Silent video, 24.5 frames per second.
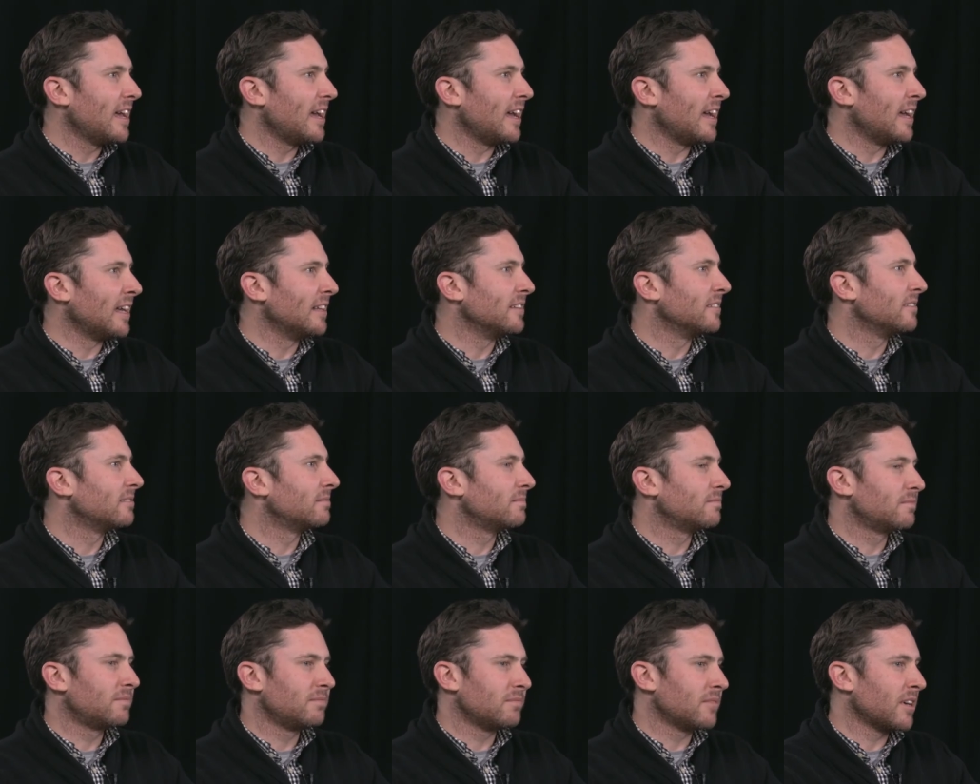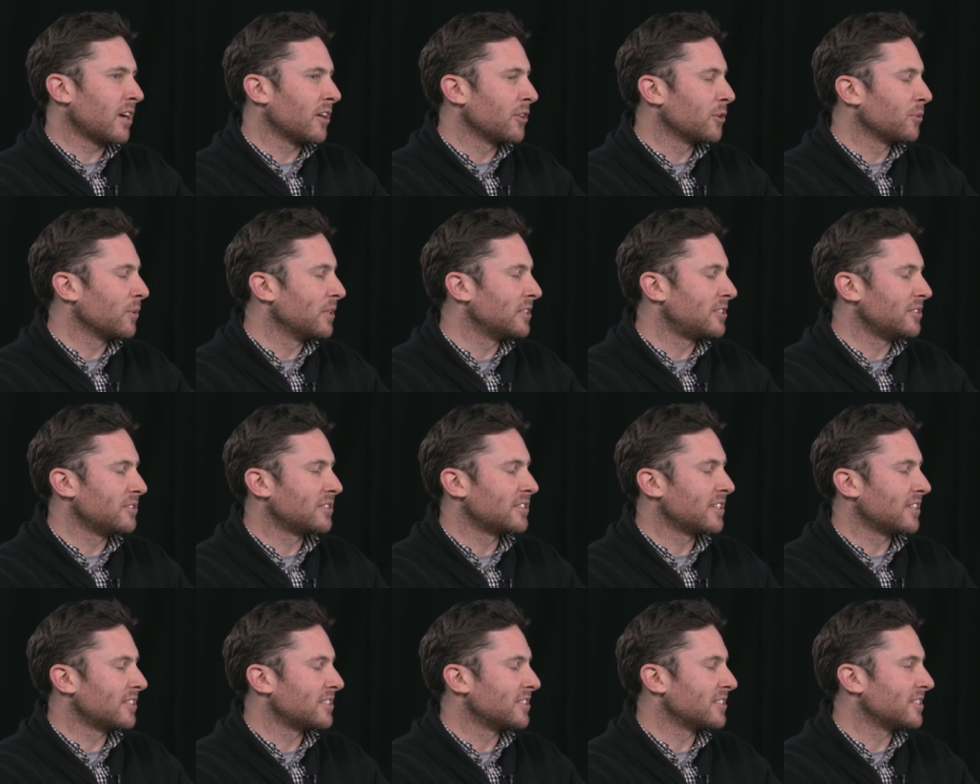And other
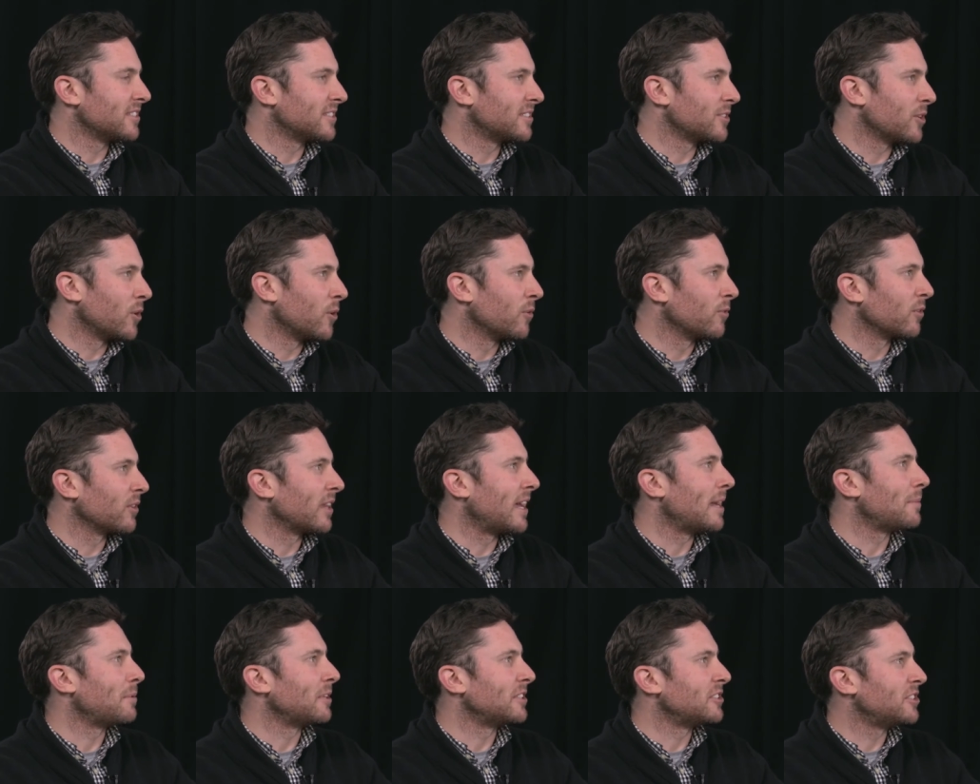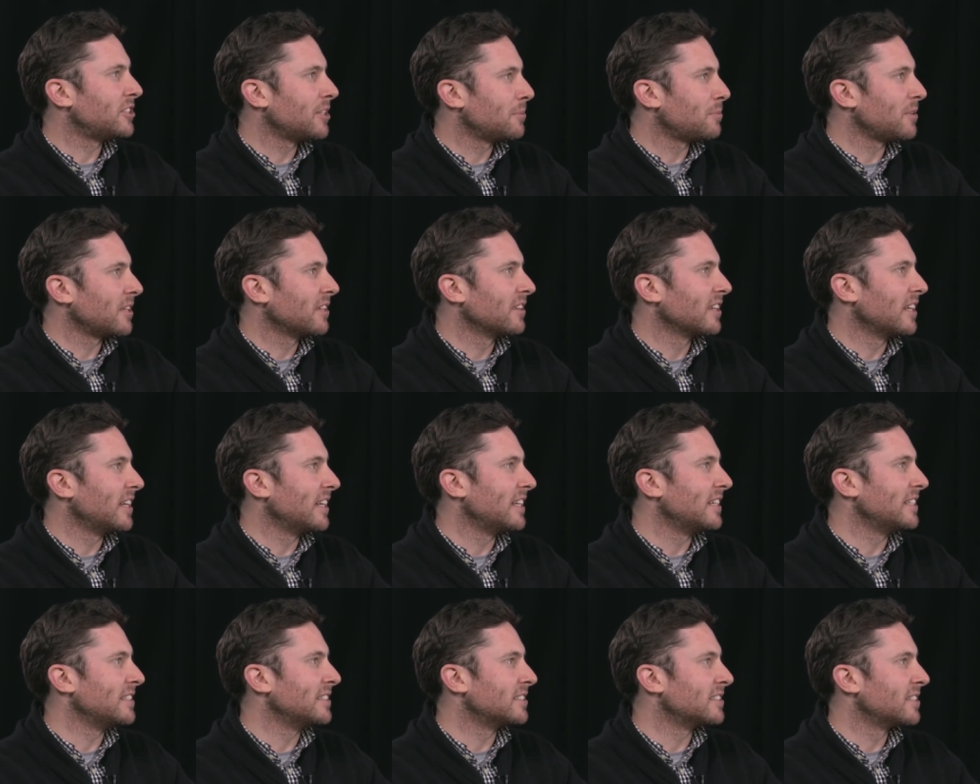issues such as overlapping shipping
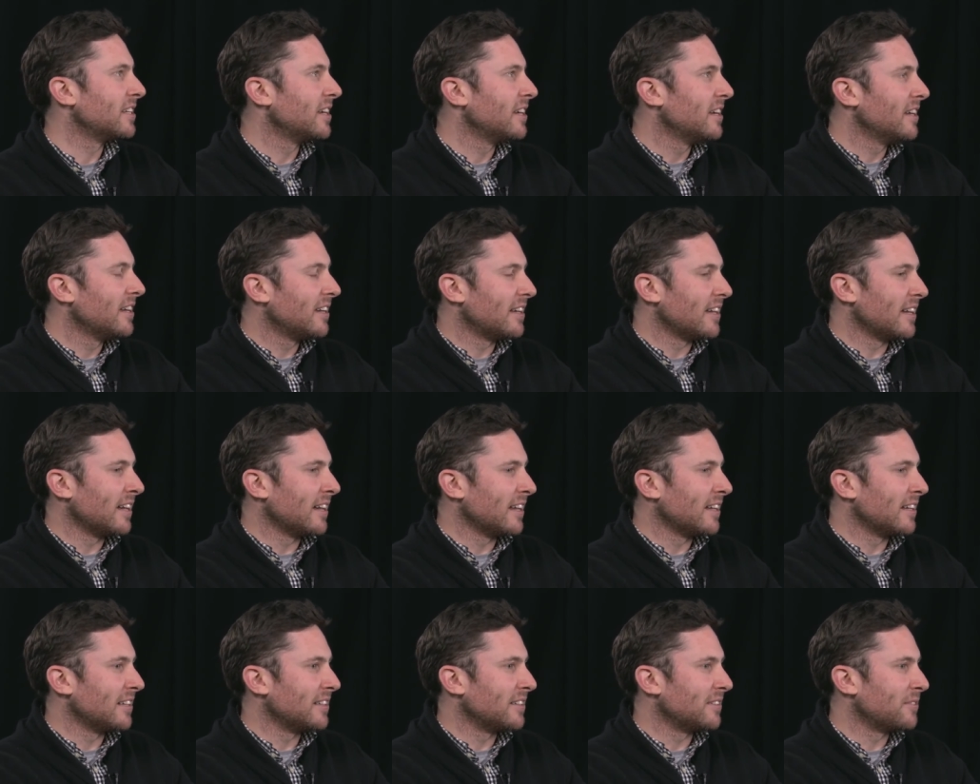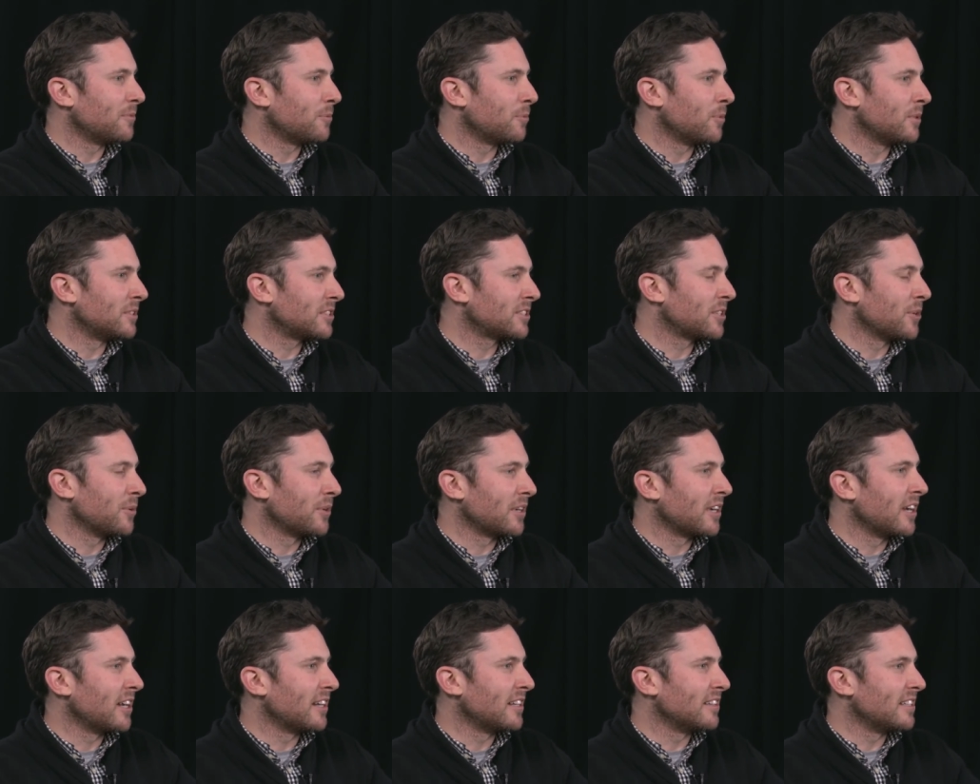lanes, uh, what's
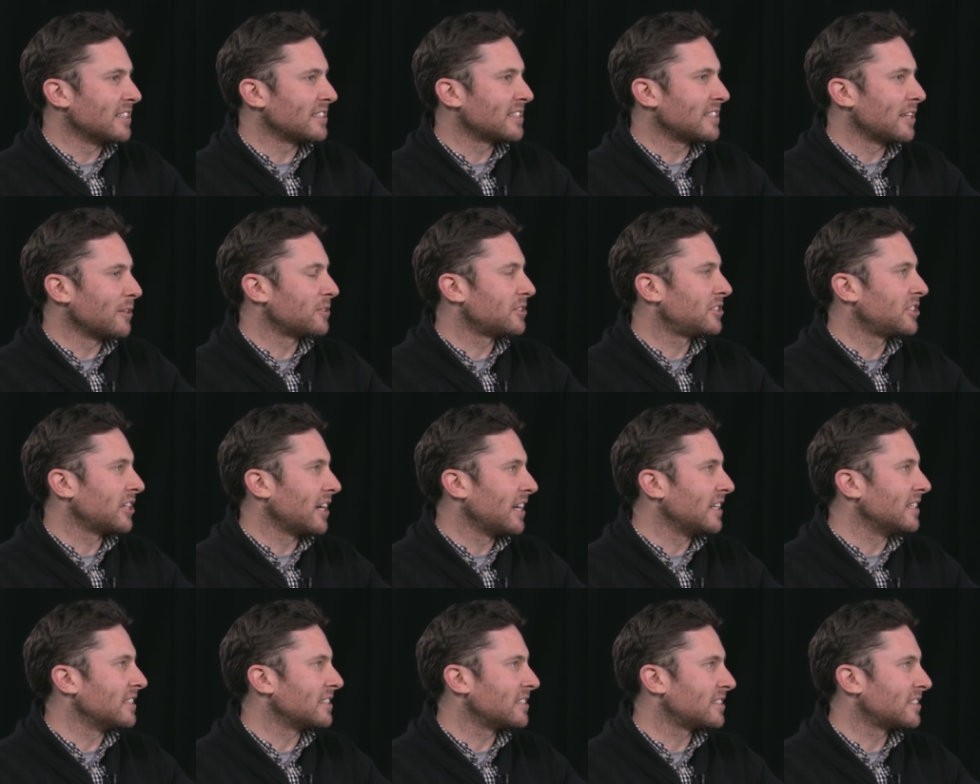going on in the South China